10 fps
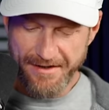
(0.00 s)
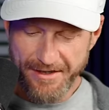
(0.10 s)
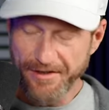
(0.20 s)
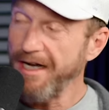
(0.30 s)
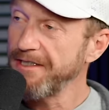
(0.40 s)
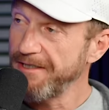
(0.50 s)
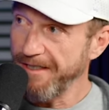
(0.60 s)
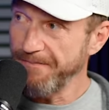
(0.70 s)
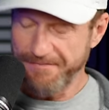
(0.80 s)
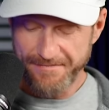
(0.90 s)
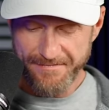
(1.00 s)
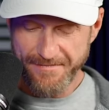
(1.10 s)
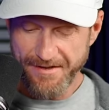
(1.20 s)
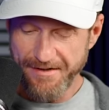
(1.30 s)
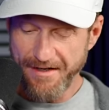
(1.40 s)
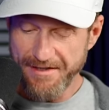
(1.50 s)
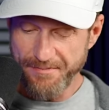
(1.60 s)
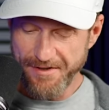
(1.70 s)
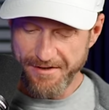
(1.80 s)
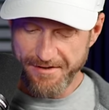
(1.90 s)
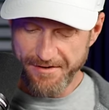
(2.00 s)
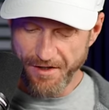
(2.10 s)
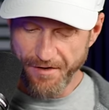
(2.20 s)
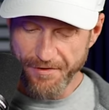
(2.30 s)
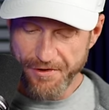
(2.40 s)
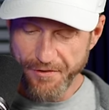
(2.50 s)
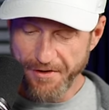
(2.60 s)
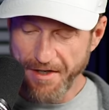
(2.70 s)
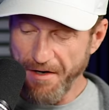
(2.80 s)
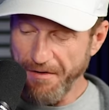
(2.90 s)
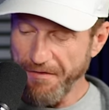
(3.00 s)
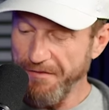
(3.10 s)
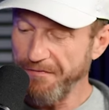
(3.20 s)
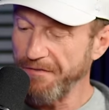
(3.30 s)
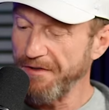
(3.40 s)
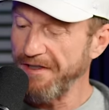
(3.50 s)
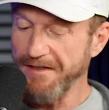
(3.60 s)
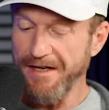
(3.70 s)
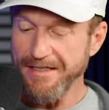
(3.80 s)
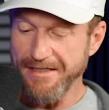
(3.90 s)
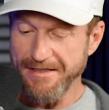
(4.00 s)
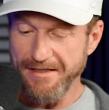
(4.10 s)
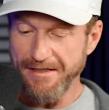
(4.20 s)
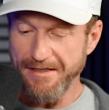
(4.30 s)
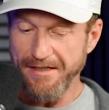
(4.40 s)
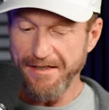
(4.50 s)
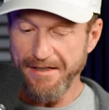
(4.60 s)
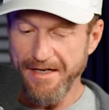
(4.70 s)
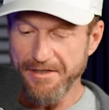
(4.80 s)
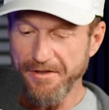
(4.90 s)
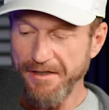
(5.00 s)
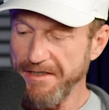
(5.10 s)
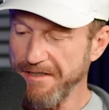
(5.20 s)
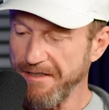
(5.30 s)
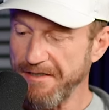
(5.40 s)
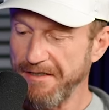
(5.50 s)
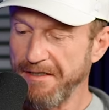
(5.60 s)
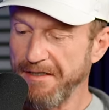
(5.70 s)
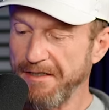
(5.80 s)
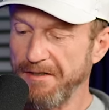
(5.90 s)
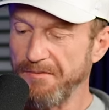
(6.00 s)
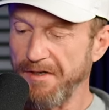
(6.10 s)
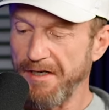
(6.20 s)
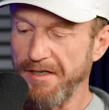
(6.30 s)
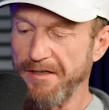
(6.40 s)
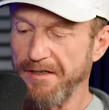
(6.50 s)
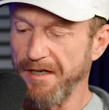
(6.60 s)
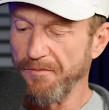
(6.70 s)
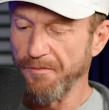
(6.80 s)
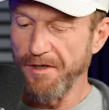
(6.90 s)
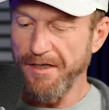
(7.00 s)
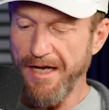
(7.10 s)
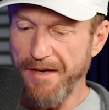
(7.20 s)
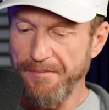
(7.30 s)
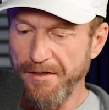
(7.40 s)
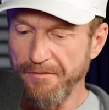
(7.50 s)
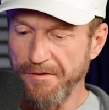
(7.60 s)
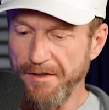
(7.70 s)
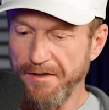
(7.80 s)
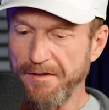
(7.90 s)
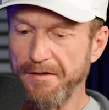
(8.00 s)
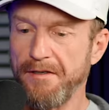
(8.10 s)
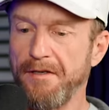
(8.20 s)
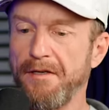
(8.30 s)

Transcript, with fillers: They're not cheap. I, I spent over $200 for these glasses and, and the extra lenses, but I'm really happy with